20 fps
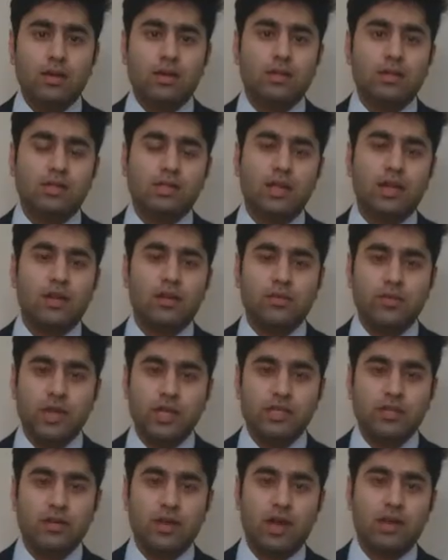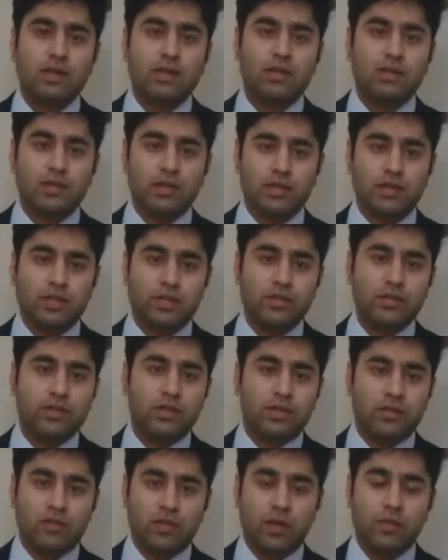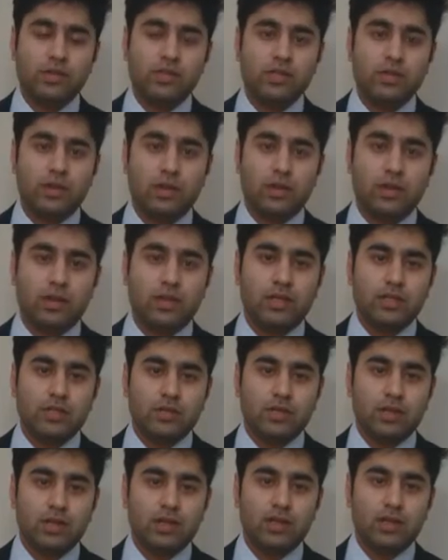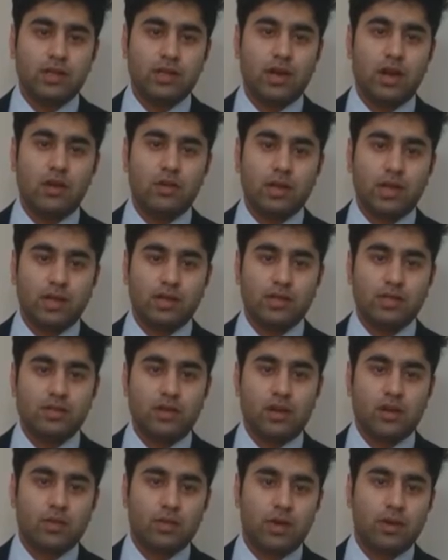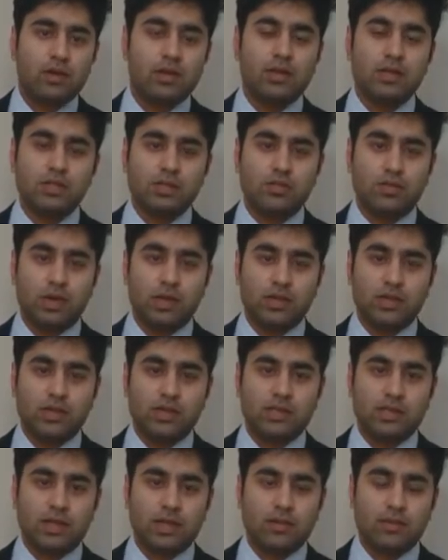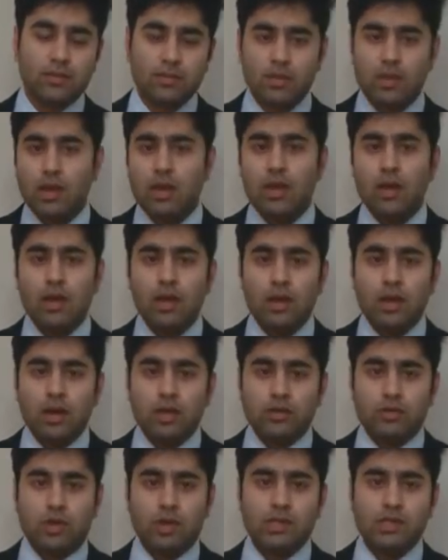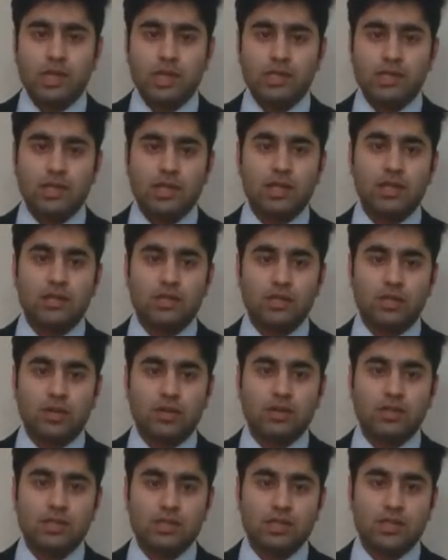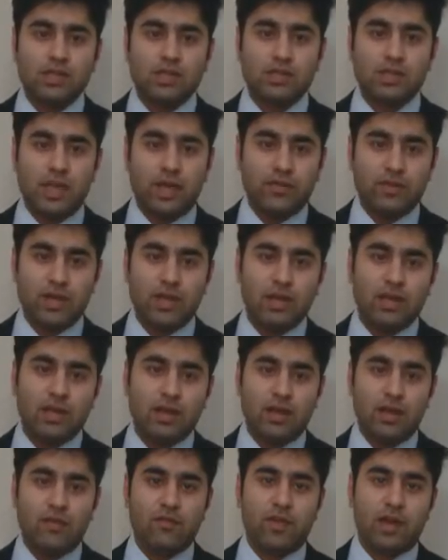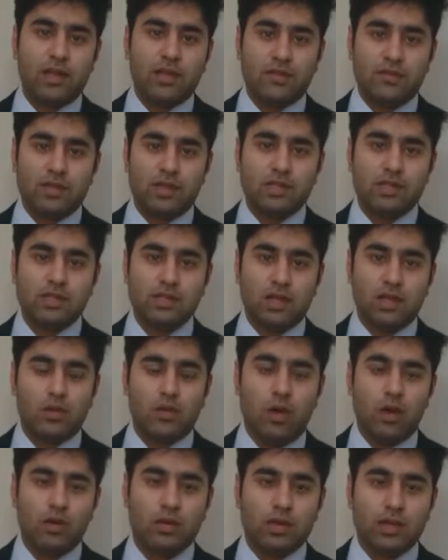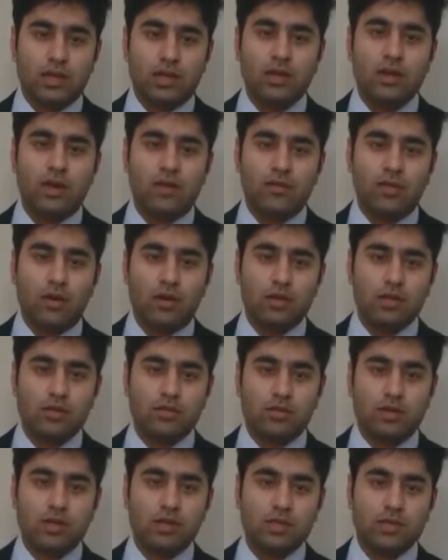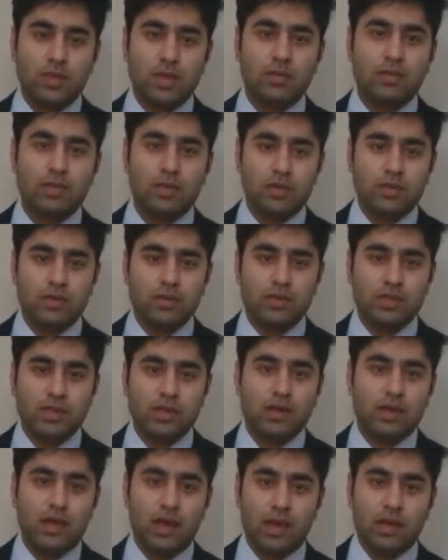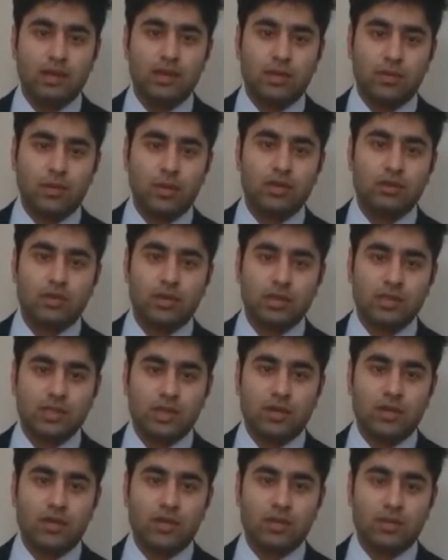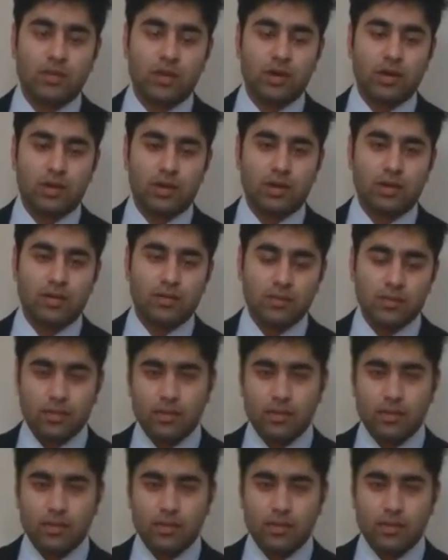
The second major ethical issue in the pharmaceutical industry that I would like to talk about is drug testing. Drug testing ensures the safety, effectiveness, and quality of all the drugs people use and the drugs that are on the market.